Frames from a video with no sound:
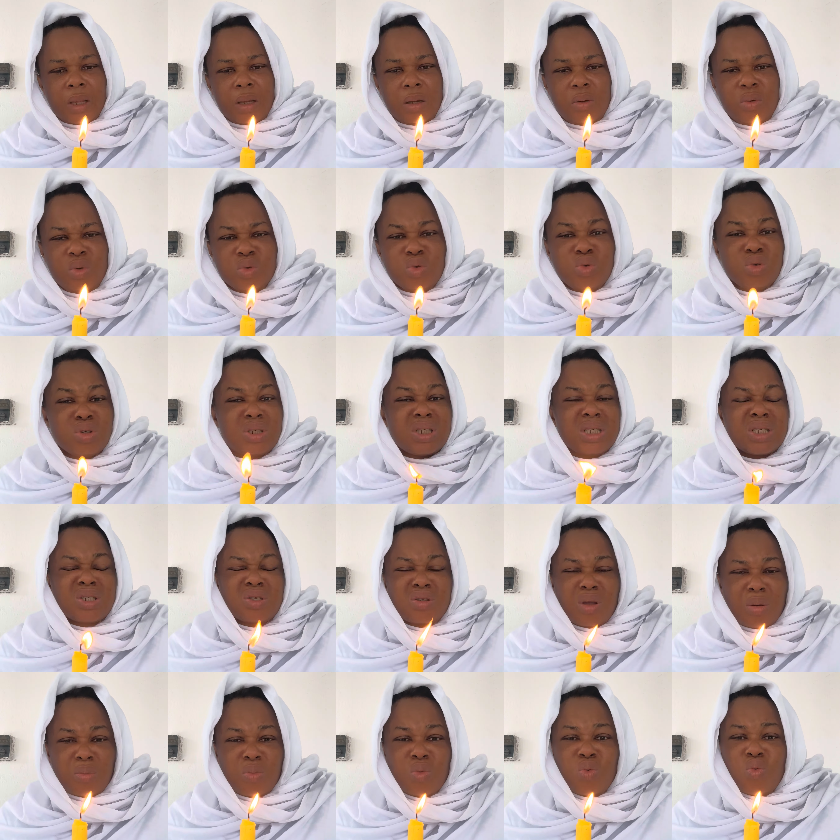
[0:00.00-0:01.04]
Utu is
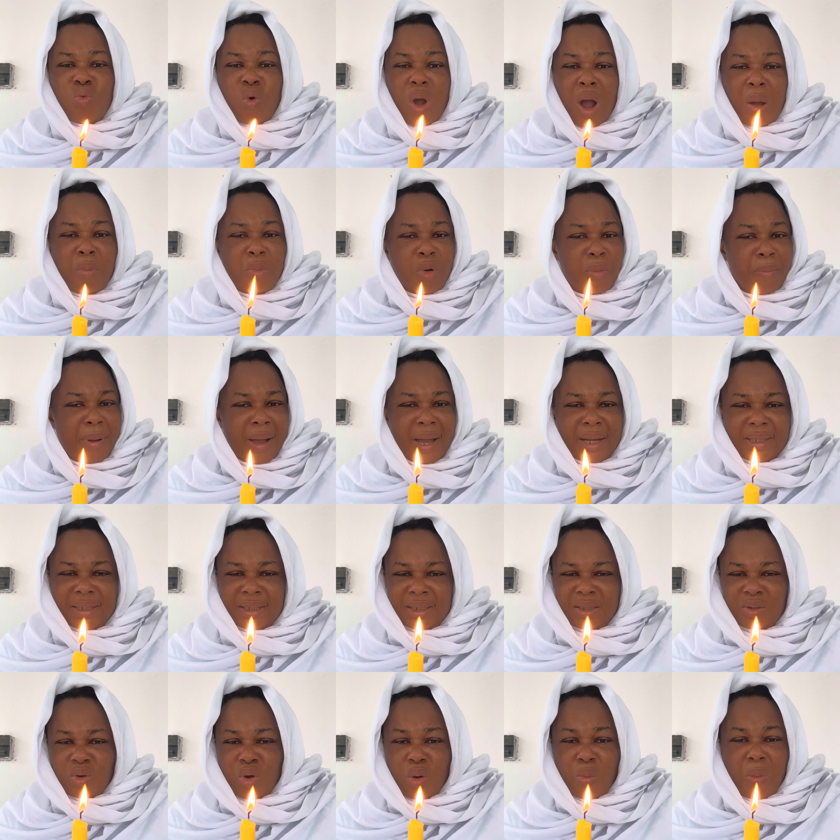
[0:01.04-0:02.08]
some inquire Mohbad.
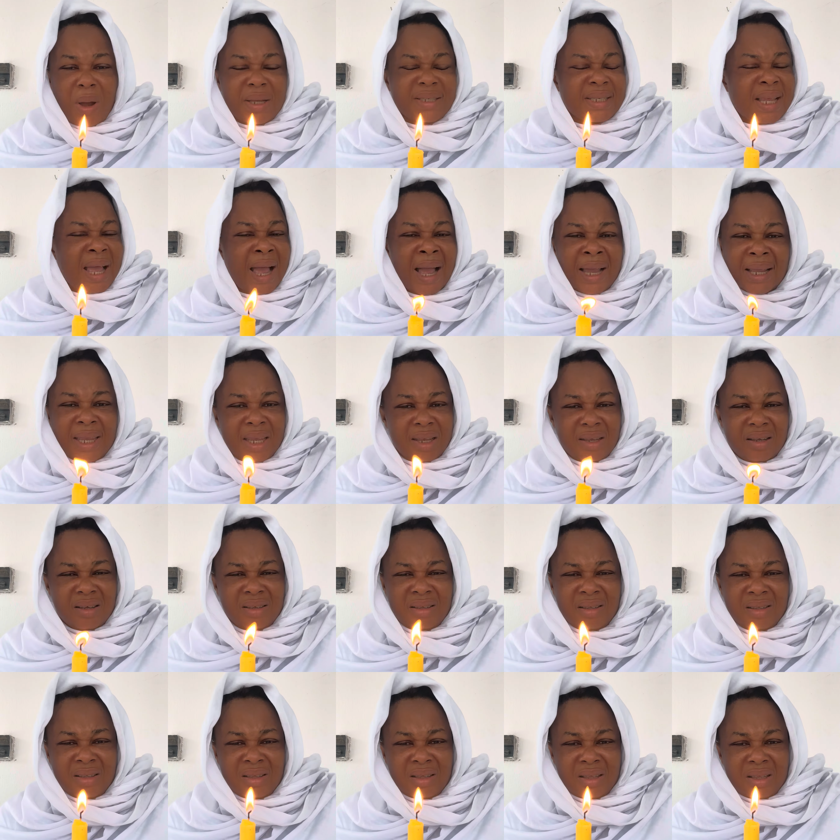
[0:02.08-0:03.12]
Or what's again?
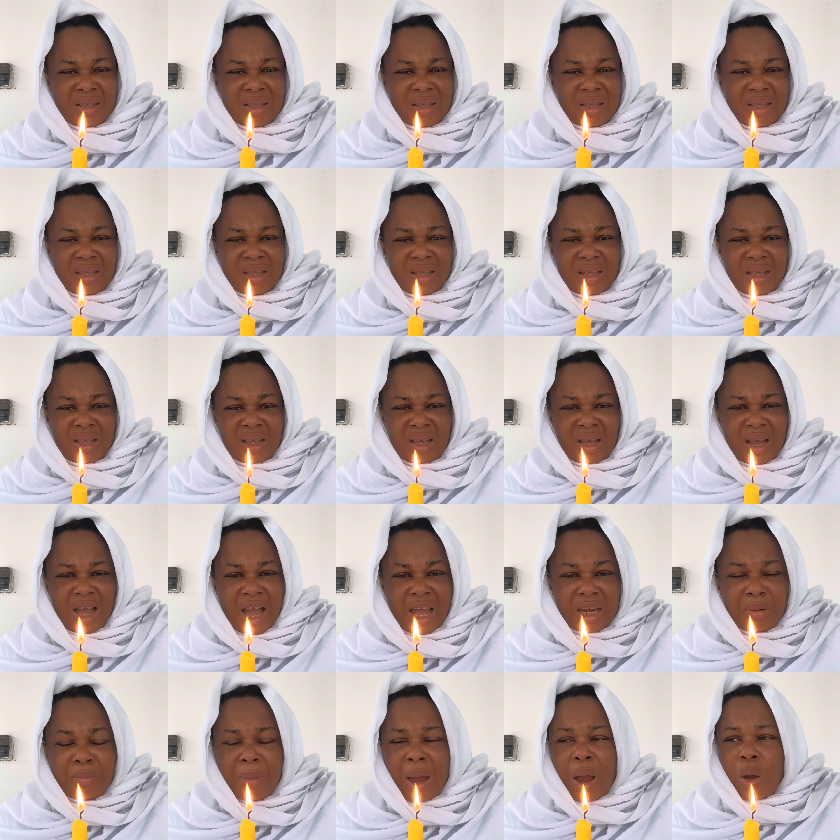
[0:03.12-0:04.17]

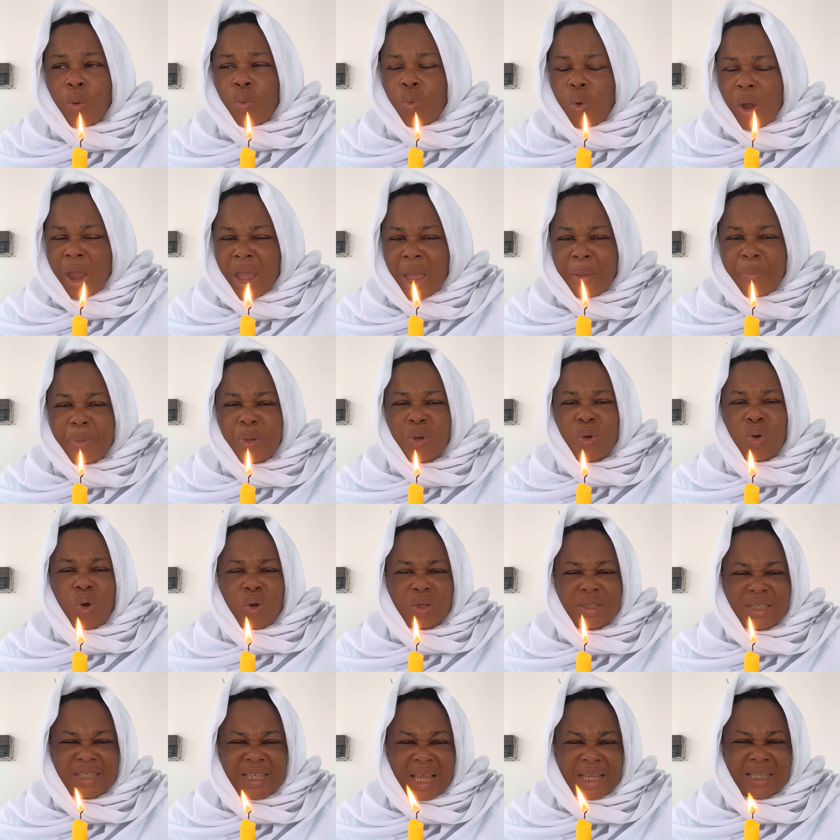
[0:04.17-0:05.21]
And my inquire
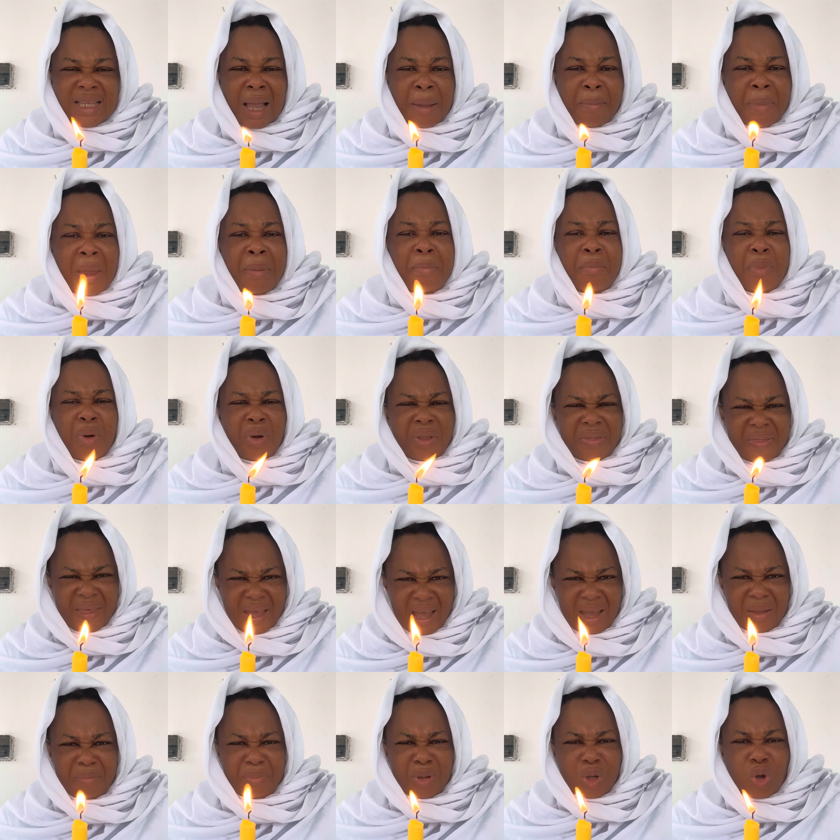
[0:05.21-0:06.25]
because that I'm a
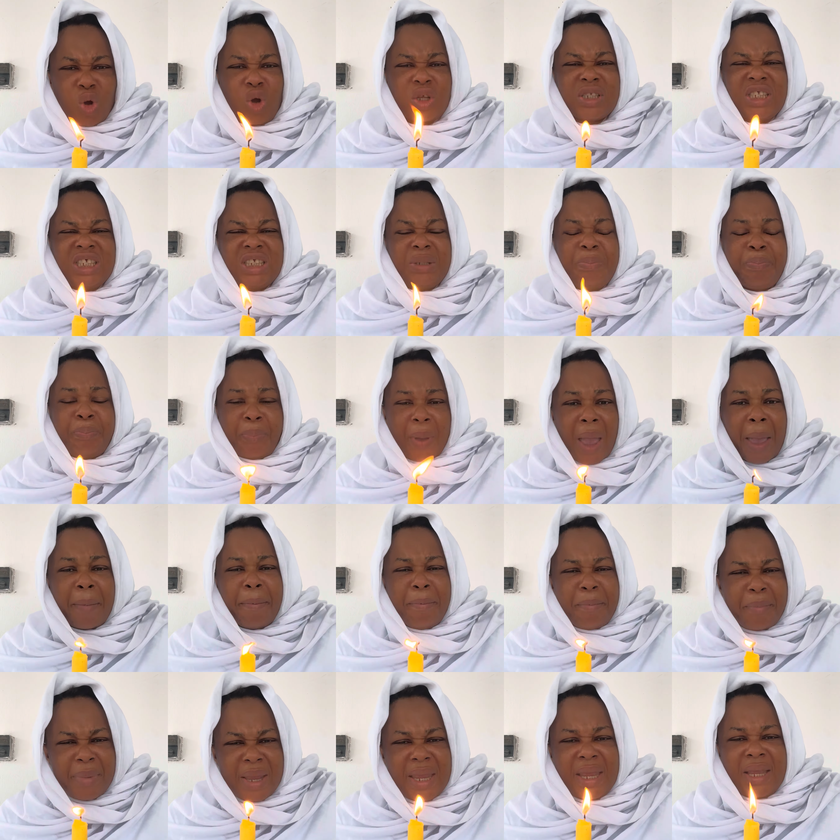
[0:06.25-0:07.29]
mother. Because it
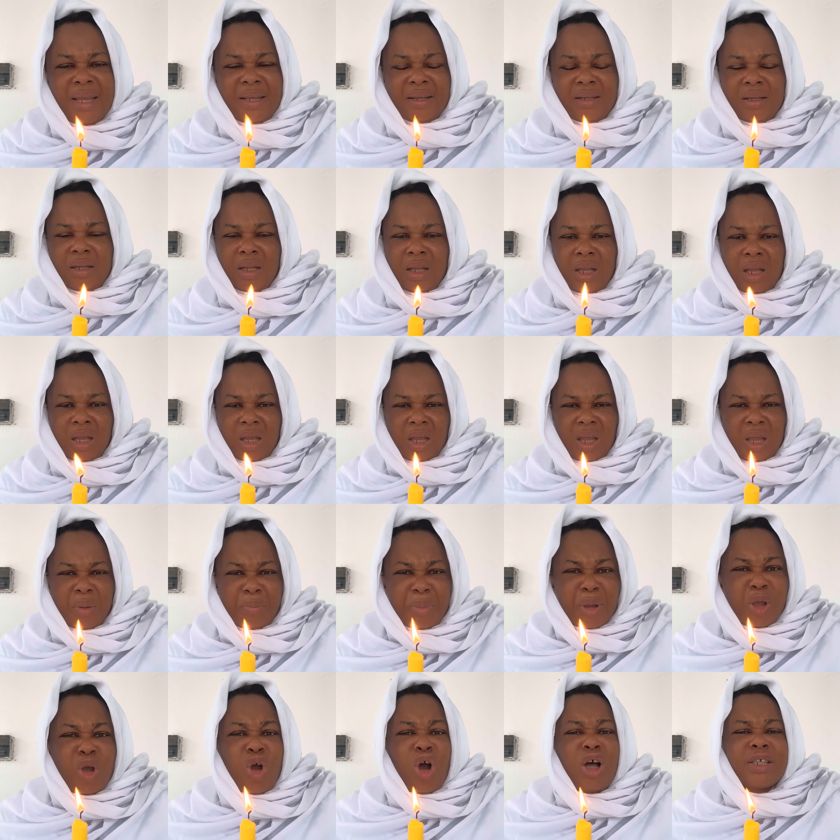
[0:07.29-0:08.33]
pain me.
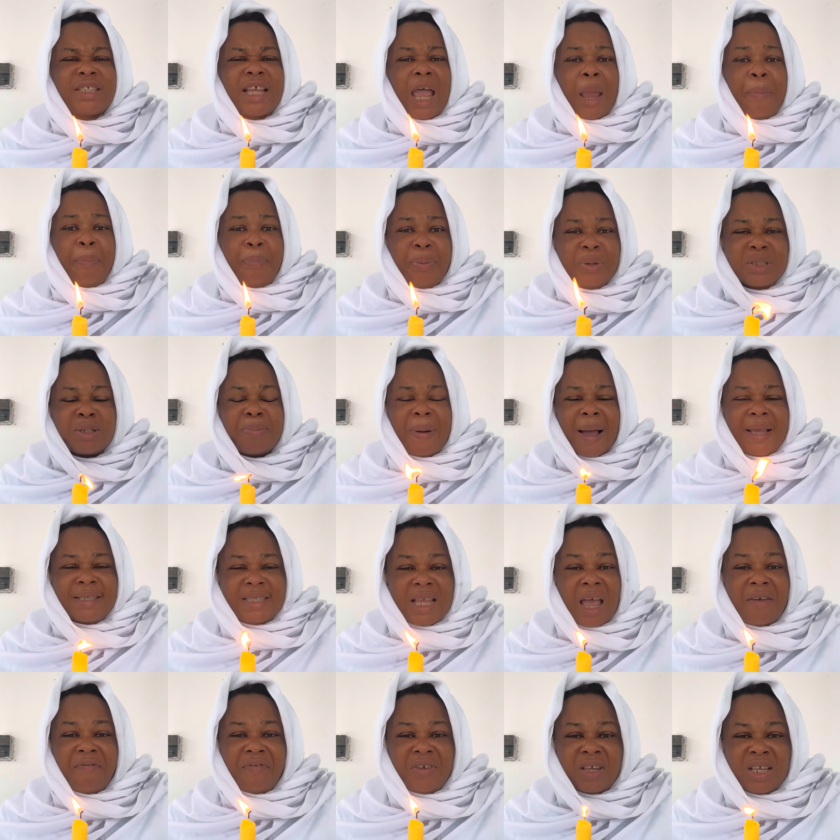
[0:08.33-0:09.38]
Because I put
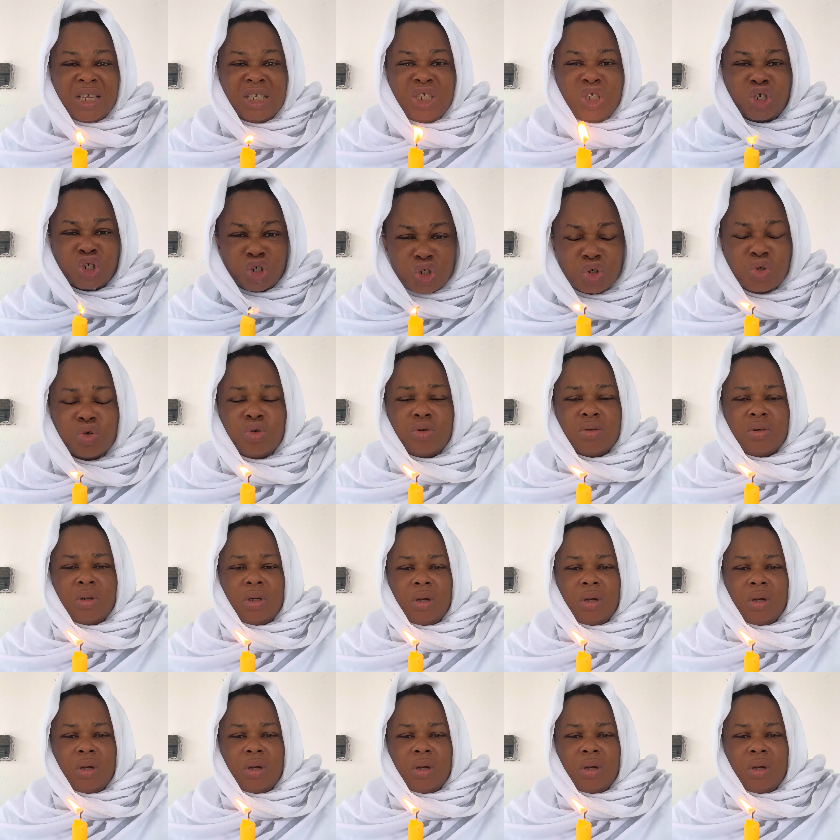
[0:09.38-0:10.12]
myself in his shoe.